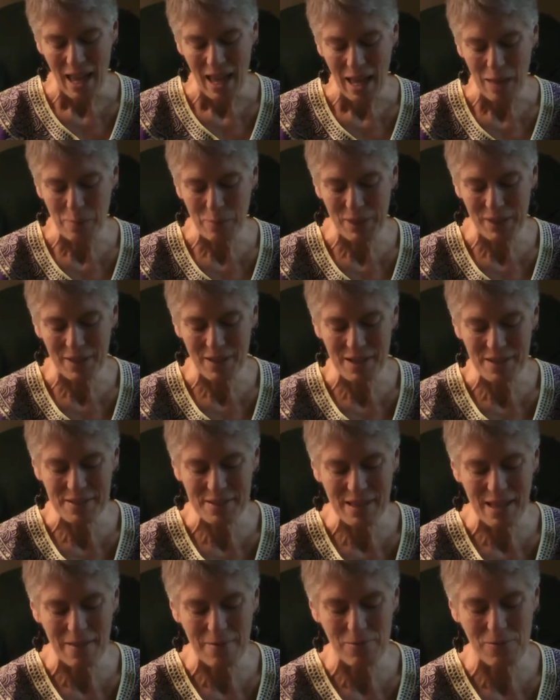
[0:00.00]
and
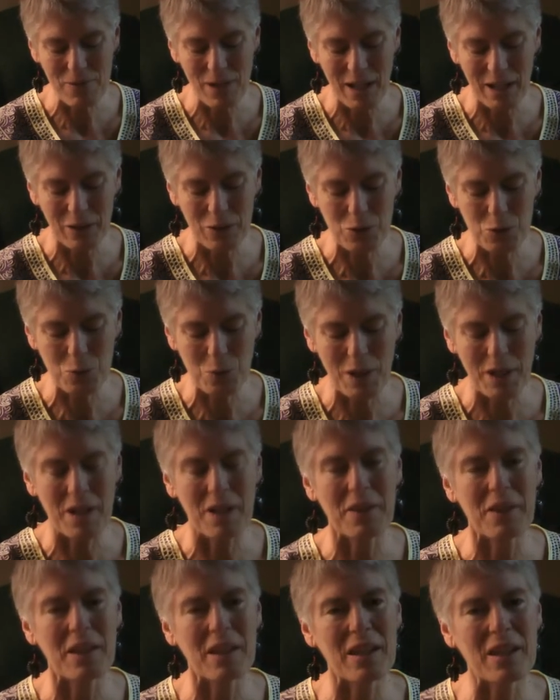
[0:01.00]
because that follows right
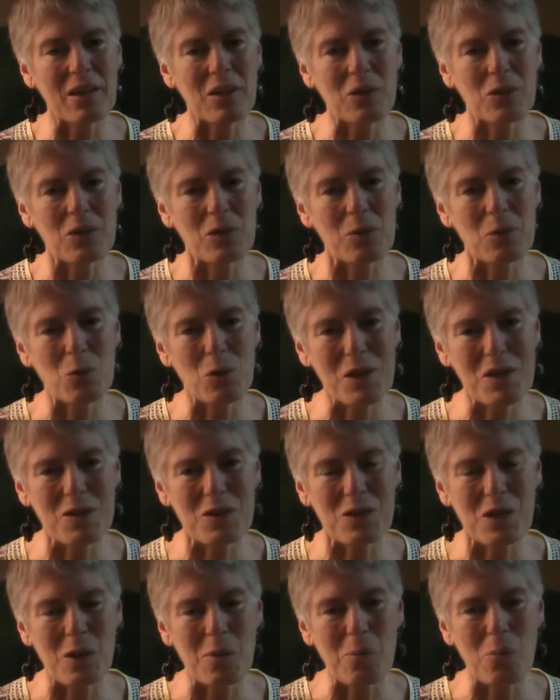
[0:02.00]
on the heels of
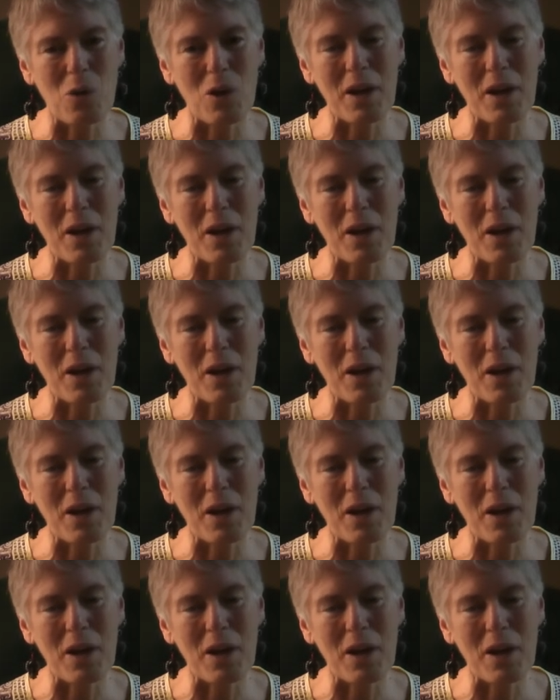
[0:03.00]
wisdom,